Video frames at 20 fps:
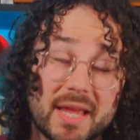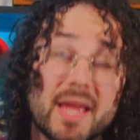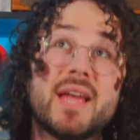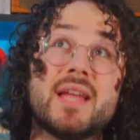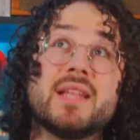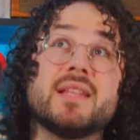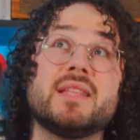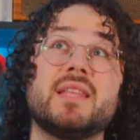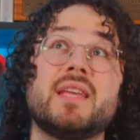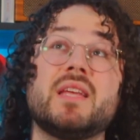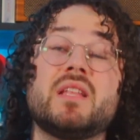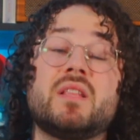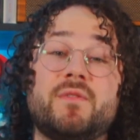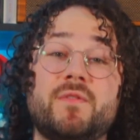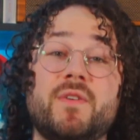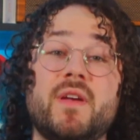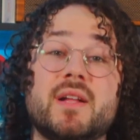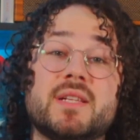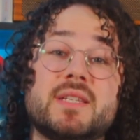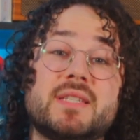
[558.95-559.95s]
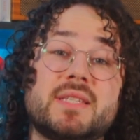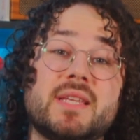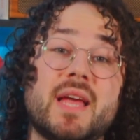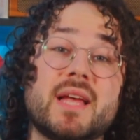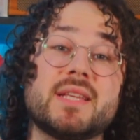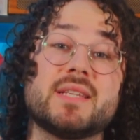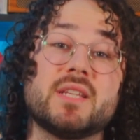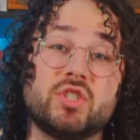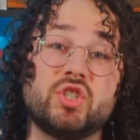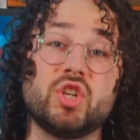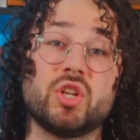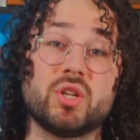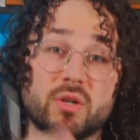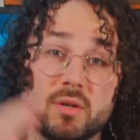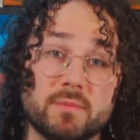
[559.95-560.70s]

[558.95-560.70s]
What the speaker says: and it fails as a general